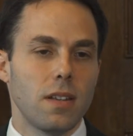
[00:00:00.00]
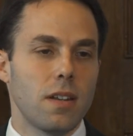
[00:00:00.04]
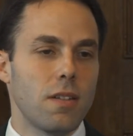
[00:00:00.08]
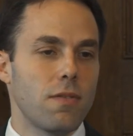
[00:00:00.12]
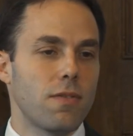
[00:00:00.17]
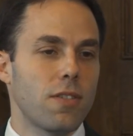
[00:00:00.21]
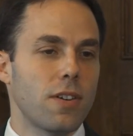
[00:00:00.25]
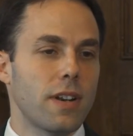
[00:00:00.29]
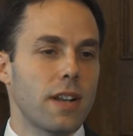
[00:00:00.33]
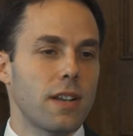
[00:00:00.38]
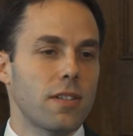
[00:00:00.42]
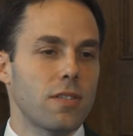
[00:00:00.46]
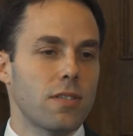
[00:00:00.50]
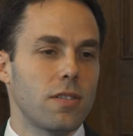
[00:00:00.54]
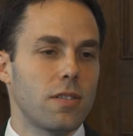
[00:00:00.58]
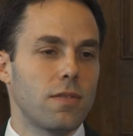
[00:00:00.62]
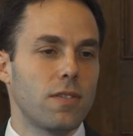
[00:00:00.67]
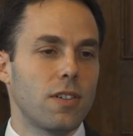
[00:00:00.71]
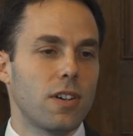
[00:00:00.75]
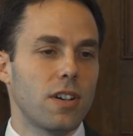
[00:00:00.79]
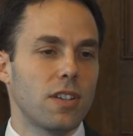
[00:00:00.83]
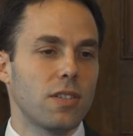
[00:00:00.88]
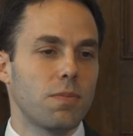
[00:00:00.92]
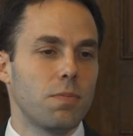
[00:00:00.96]
financial
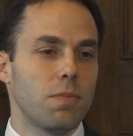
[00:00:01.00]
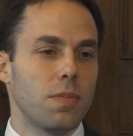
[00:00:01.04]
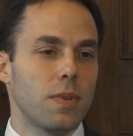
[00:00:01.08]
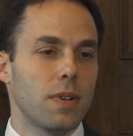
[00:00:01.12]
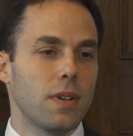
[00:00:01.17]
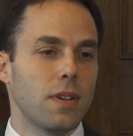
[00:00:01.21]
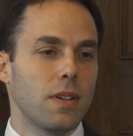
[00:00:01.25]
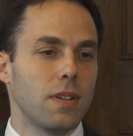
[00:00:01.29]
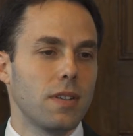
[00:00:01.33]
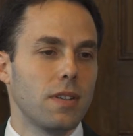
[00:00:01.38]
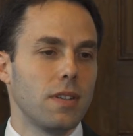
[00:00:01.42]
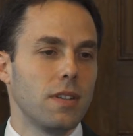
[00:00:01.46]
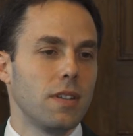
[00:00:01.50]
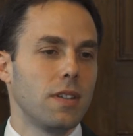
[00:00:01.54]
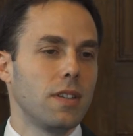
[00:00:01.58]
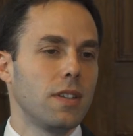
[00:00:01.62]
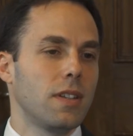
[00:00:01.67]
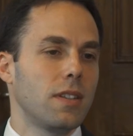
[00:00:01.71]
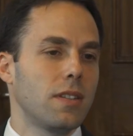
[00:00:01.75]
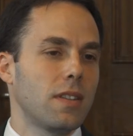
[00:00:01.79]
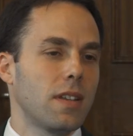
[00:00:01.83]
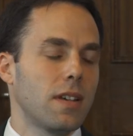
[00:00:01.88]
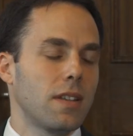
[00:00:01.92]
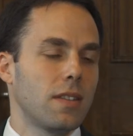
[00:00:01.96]
advice, but you
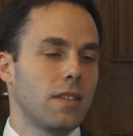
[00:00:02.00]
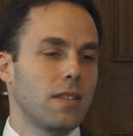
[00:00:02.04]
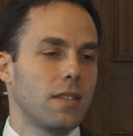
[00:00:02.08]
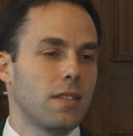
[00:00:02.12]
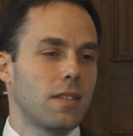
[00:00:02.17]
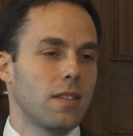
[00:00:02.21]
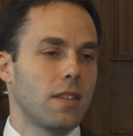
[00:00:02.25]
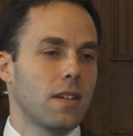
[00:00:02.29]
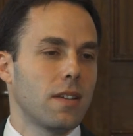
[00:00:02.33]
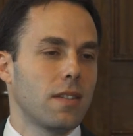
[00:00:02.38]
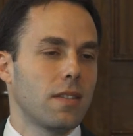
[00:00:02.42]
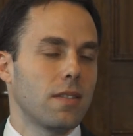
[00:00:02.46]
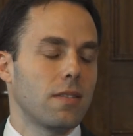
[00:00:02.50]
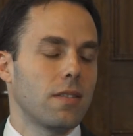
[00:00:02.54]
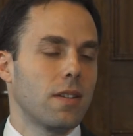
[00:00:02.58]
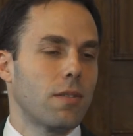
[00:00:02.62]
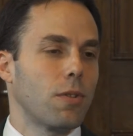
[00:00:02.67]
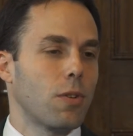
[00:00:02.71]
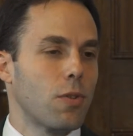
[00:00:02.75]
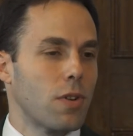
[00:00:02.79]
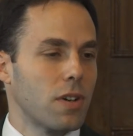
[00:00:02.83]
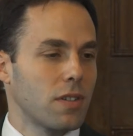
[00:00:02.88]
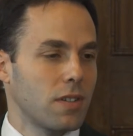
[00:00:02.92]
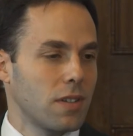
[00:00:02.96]
need that
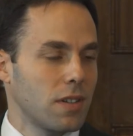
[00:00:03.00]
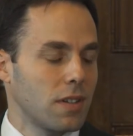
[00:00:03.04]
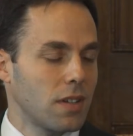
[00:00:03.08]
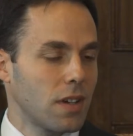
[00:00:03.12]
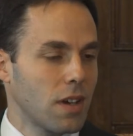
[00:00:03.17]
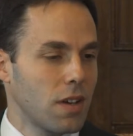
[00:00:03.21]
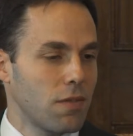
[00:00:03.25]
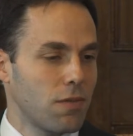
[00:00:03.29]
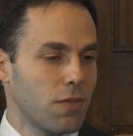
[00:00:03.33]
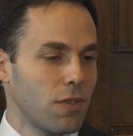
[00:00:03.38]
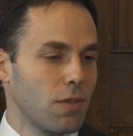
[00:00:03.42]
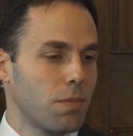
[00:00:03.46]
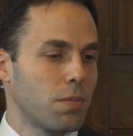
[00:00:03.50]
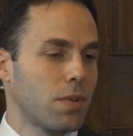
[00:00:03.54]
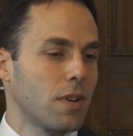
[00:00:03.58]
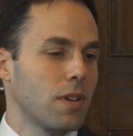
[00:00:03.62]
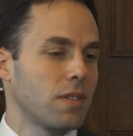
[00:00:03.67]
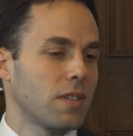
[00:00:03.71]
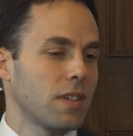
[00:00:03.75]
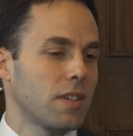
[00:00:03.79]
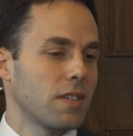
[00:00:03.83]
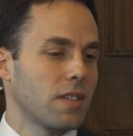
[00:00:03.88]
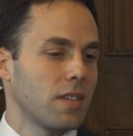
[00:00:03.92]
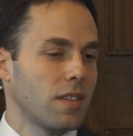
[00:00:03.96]
requires you to go through a
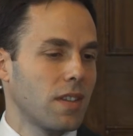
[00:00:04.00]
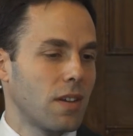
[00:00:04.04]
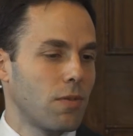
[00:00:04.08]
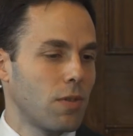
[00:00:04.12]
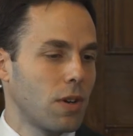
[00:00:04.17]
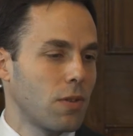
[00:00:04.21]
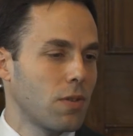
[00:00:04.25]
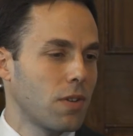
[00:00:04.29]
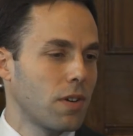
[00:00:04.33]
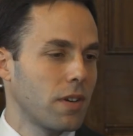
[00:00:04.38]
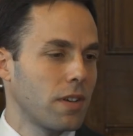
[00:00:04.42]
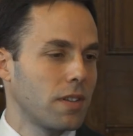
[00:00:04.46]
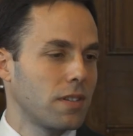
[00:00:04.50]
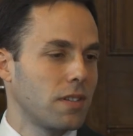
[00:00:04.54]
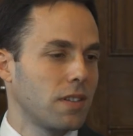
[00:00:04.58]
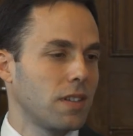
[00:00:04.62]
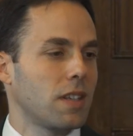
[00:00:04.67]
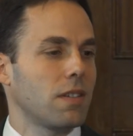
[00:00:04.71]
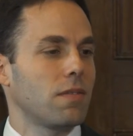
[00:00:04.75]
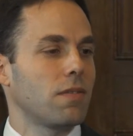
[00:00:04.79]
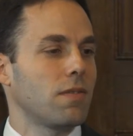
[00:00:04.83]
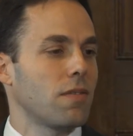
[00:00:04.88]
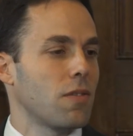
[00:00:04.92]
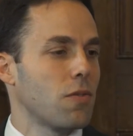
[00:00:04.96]
process, and they require you to
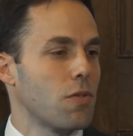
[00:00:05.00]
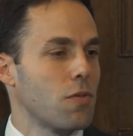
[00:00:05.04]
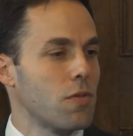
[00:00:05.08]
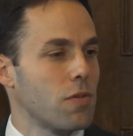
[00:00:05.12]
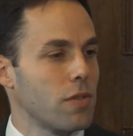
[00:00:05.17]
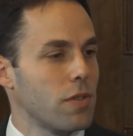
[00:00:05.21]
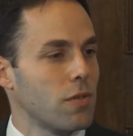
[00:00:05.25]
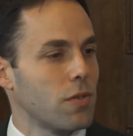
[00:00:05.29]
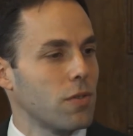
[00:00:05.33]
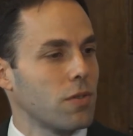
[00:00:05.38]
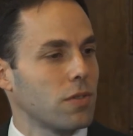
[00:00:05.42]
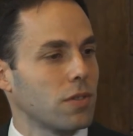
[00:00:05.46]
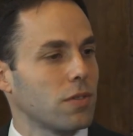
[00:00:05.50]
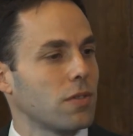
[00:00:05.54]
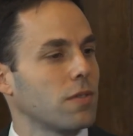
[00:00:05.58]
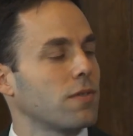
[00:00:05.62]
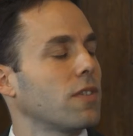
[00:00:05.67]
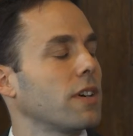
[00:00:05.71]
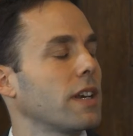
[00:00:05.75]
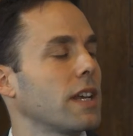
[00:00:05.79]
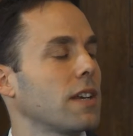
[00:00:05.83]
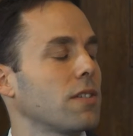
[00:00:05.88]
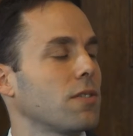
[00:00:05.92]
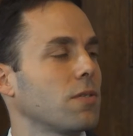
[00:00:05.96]
give all your sort of
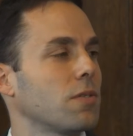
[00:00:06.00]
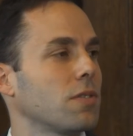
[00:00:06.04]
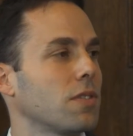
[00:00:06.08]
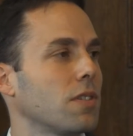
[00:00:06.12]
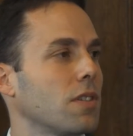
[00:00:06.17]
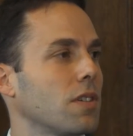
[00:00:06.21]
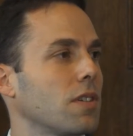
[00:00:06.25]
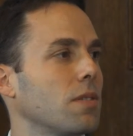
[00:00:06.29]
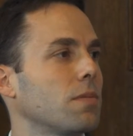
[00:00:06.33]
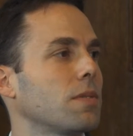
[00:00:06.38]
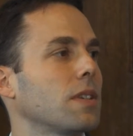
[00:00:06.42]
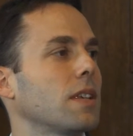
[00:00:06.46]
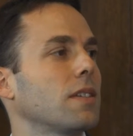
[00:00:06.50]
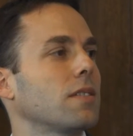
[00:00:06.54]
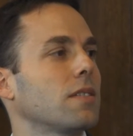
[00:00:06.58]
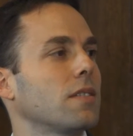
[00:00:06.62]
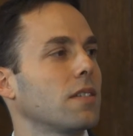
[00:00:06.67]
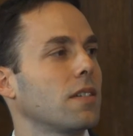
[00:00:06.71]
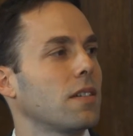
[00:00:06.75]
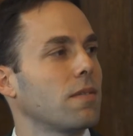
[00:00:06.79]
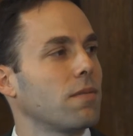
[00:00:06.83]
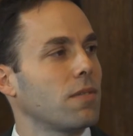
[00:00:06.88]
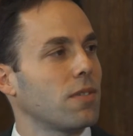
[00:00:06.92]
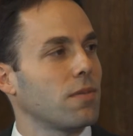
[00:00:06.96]
financial circumstances
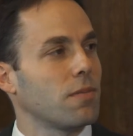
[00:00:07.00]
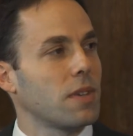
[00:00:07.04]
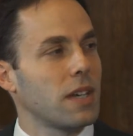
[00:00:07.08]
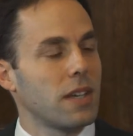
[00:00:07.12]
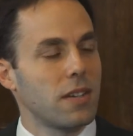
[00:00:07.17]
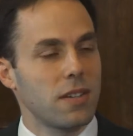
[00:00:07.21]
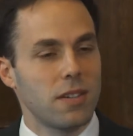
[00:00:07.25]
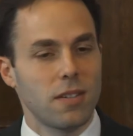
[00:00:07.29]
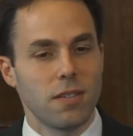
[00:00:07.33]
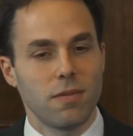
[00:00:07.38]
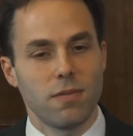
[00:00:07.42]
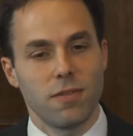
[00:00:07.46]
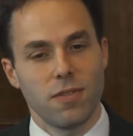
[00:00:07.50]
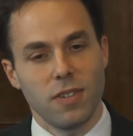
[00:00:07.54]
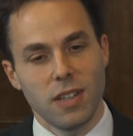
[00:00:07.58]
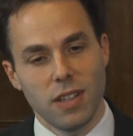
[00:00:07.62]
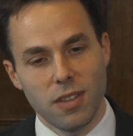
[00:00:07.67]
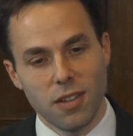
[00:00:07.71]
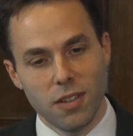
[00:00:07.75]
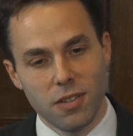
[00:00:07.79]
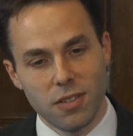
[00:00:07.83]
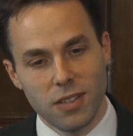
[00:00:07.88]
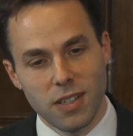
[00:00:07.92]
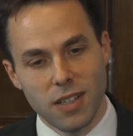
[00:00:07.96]
and information and feed
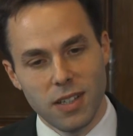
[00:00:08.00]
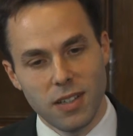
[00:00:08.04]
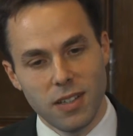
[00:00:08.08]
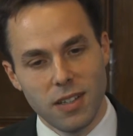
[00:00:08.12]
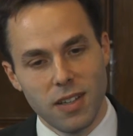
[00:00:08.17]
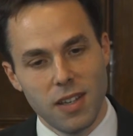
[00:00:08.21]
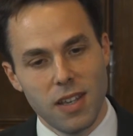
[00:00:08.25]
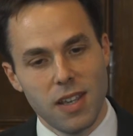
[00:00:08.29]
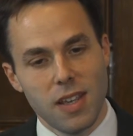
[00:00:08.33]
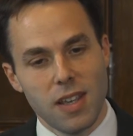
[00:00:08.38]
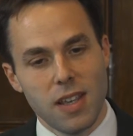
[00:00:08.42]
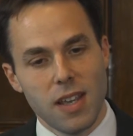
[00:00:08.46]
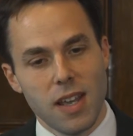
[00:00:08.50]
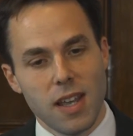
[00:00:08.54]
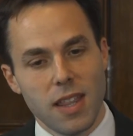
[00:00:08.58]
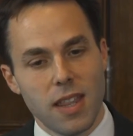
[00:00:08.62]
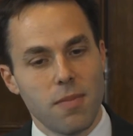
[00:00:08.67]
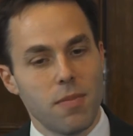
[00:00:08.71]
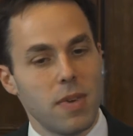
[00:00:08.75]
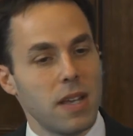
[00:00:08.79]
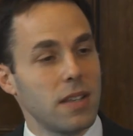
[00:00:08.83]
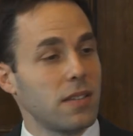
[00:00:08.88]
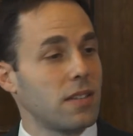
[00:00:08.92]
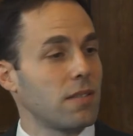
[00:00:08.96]
those in, and
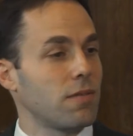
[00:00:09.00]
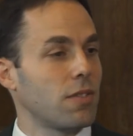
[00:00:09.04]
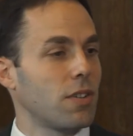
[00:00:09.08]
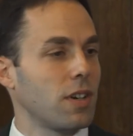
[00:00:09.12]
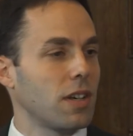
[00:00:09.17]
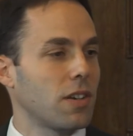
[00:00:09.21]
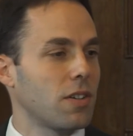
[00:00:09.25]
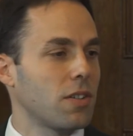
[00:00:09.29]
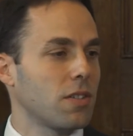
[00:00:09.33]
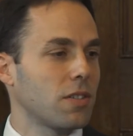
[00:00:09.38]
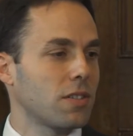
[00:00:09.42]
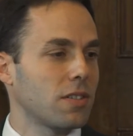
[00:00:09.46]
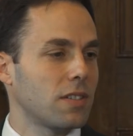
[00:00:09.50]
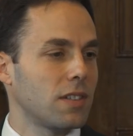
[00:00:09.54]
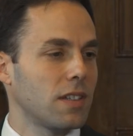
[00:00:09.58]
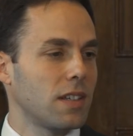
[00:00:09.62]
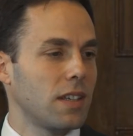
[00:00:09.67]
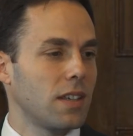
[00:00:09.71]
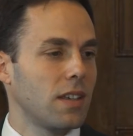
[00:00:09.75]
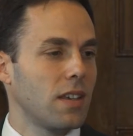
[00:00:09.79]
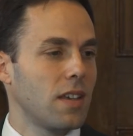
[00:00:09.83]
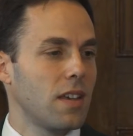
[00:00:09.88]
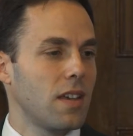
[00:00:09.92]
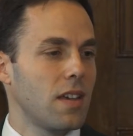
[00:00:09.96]
that makes it very
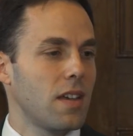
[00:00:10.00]
costly.